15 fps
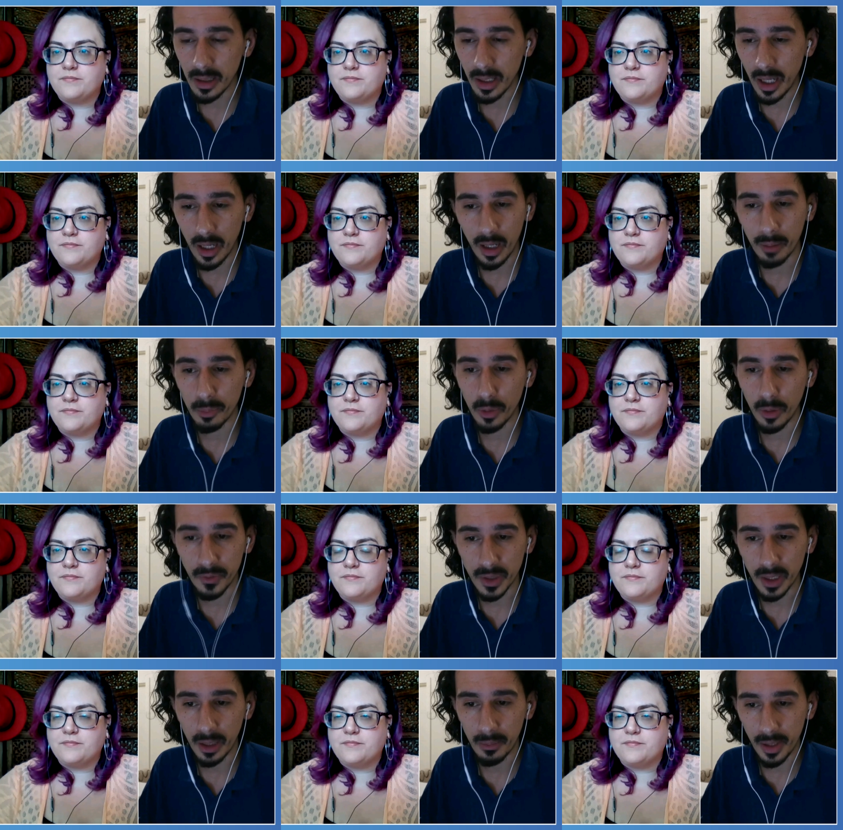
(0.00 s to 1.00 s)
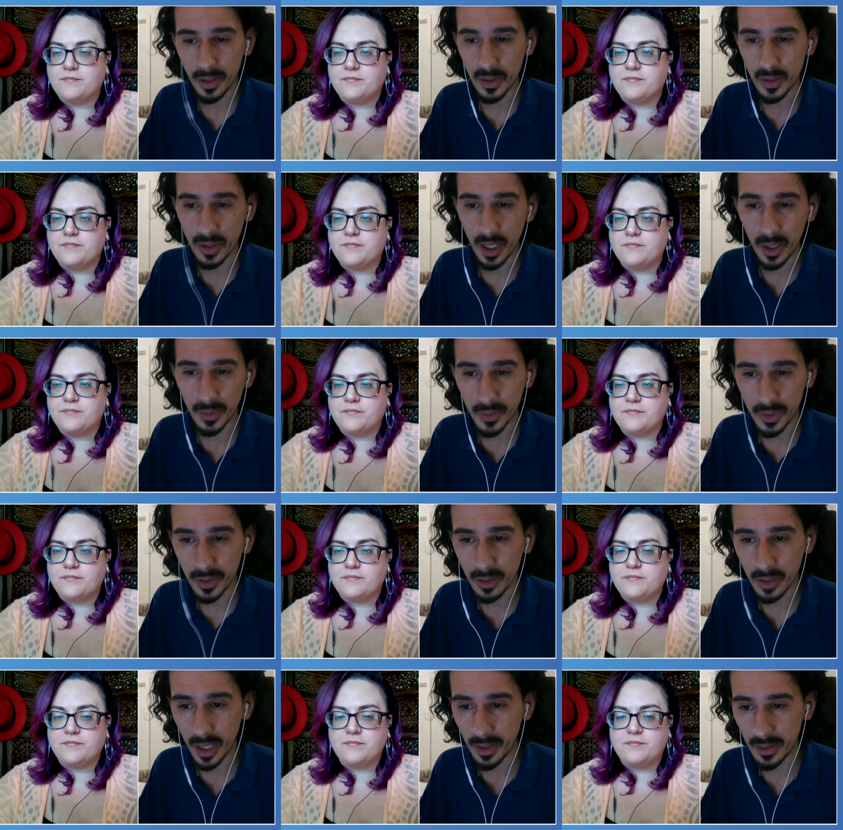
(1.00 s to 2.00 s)
Speaker 1: a couple of them. I just can't.
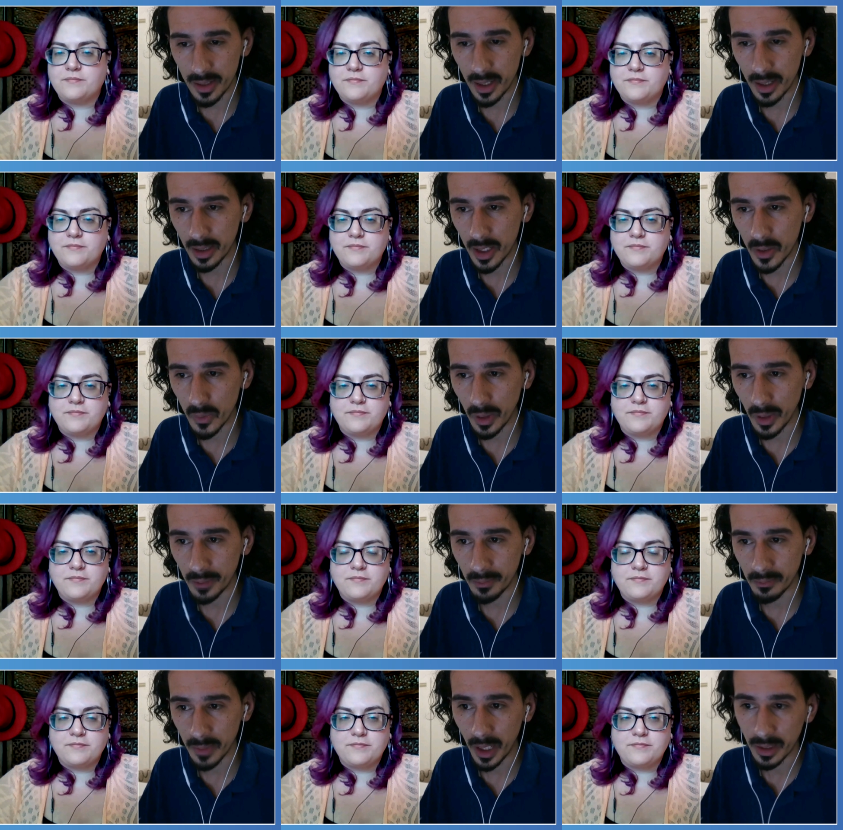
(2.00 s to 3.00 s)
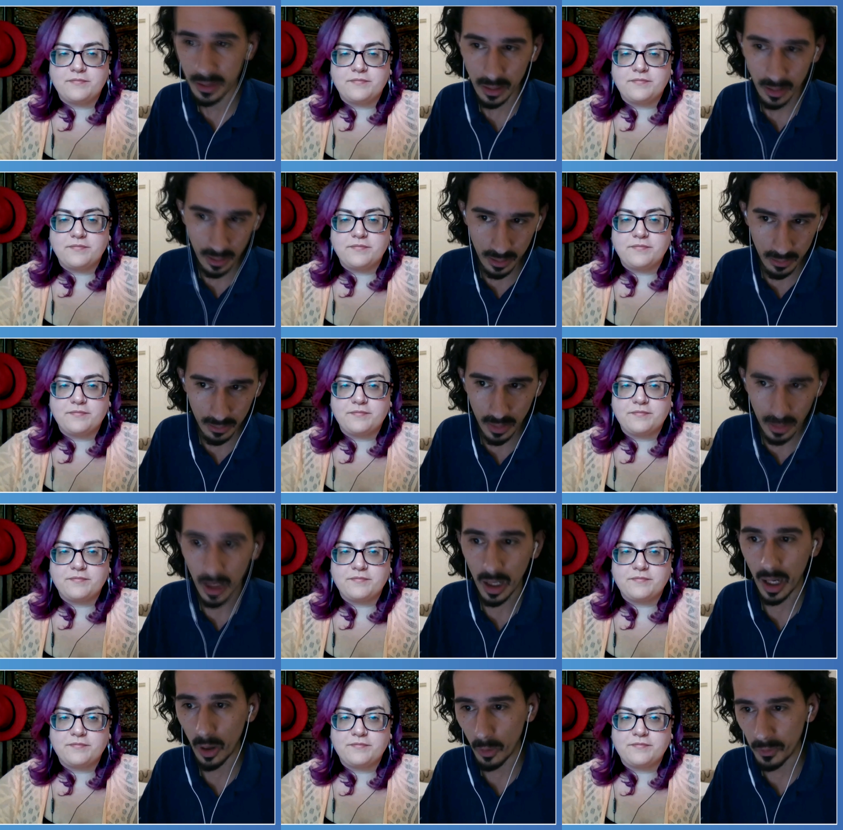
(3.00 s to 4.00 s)
I think
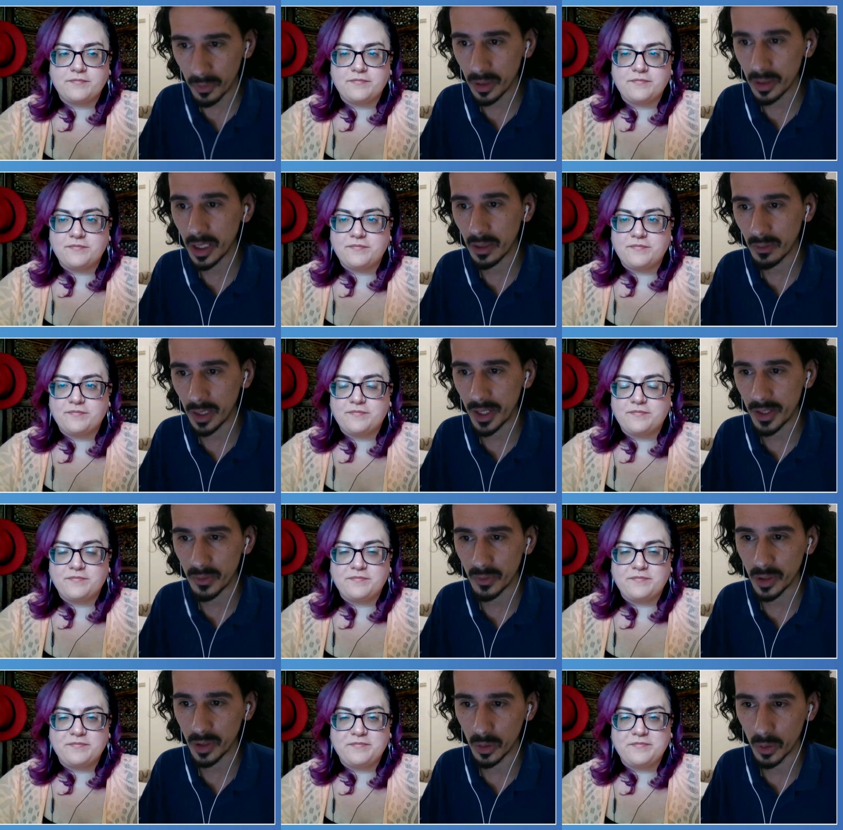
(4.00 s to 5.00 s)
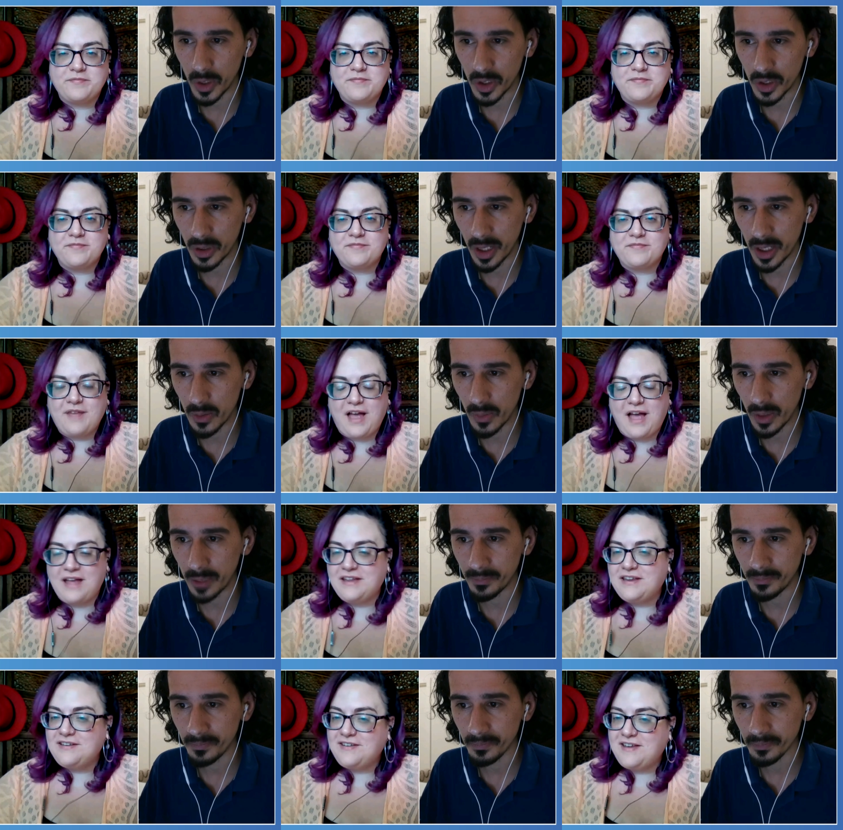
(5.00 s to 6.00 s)
hopefully that will answer your question. So.
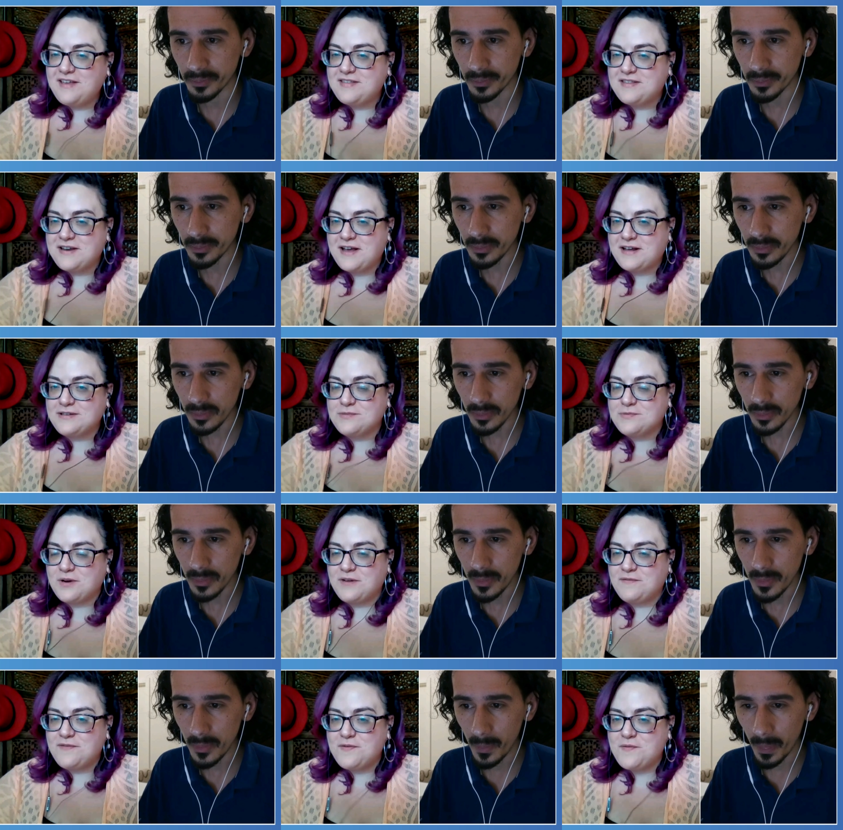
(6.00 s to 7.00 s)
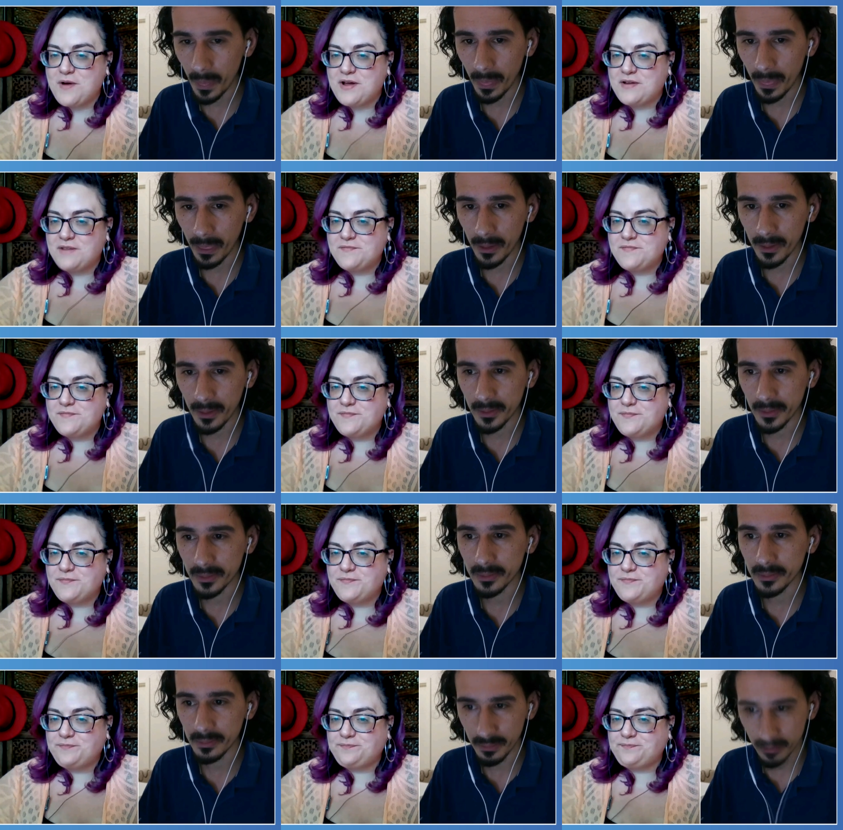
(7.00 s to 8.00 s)
Speaker 2: I can take the next one if you want.
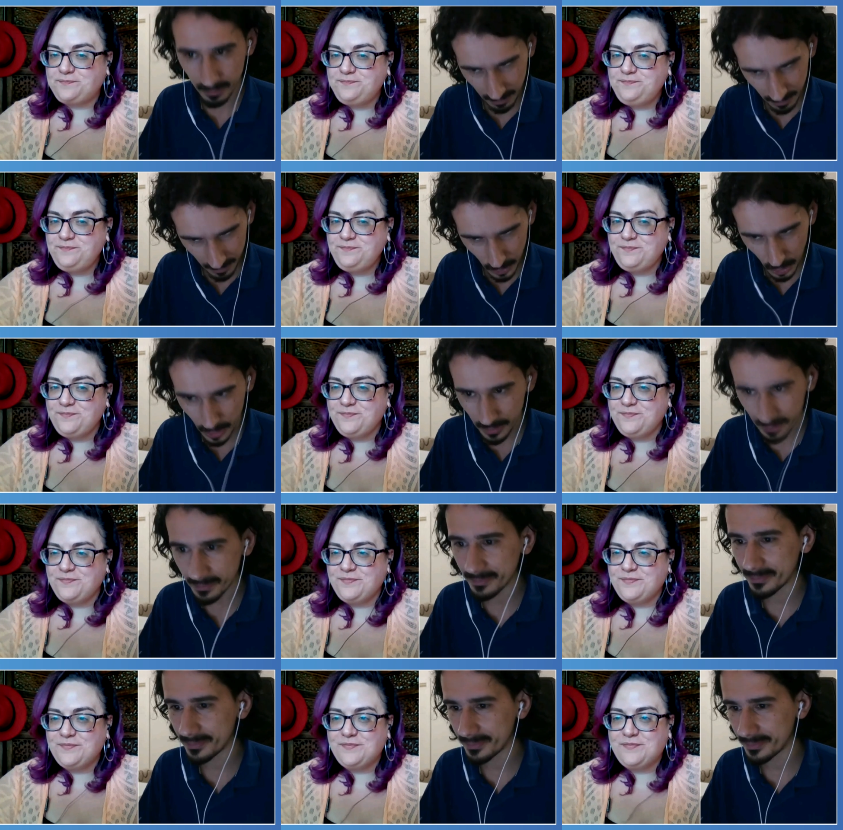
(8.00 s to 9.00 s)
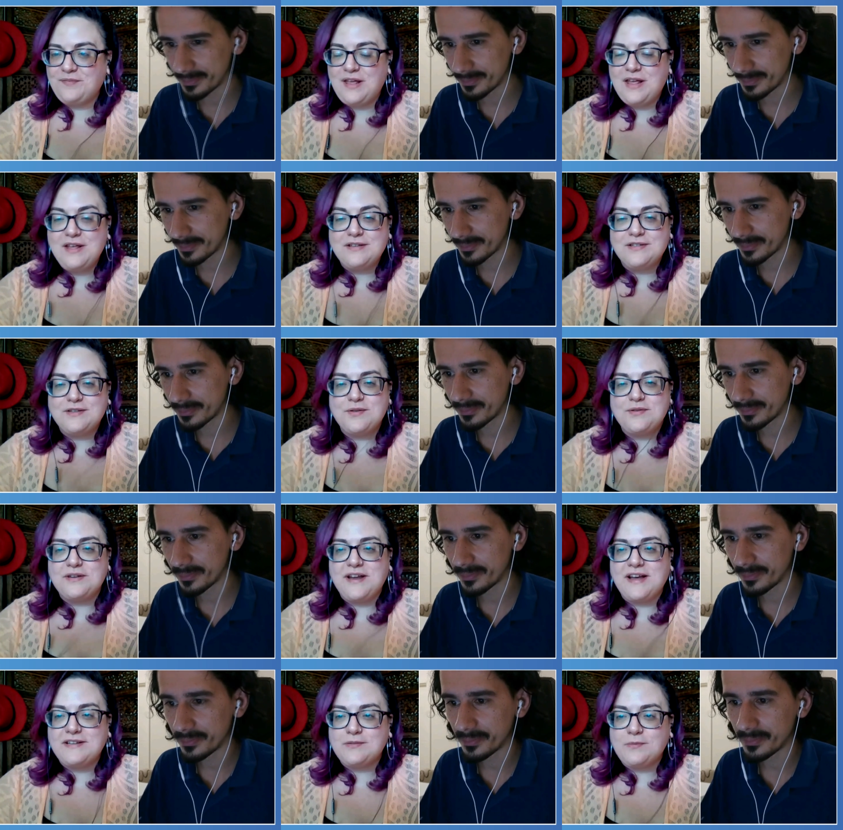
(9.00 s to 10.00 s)
Sure.
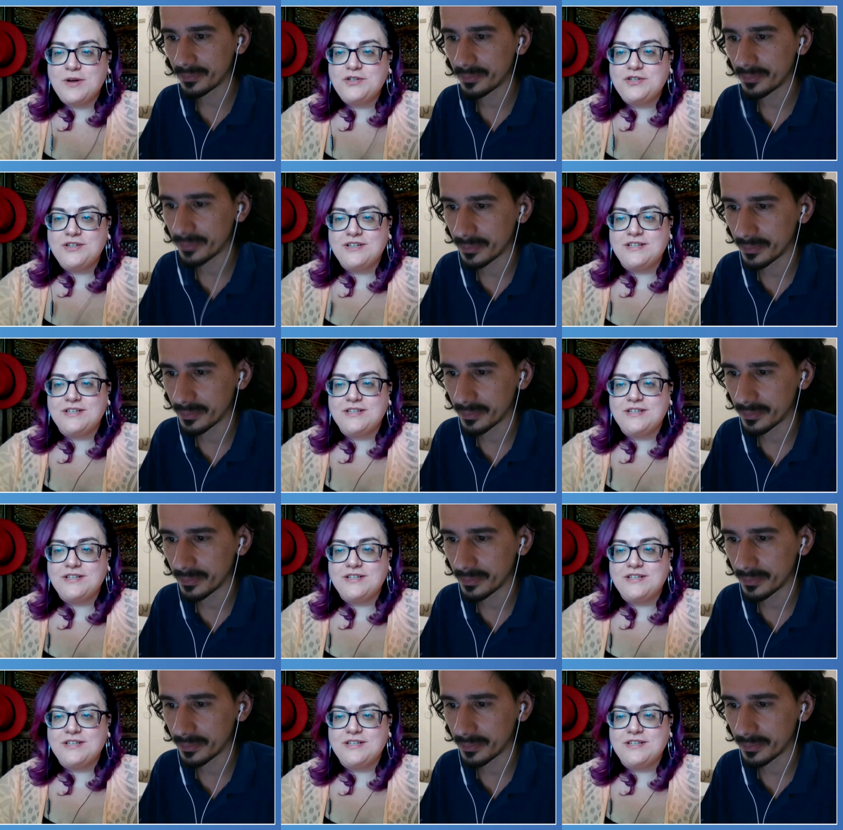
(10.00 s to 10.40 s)
So the next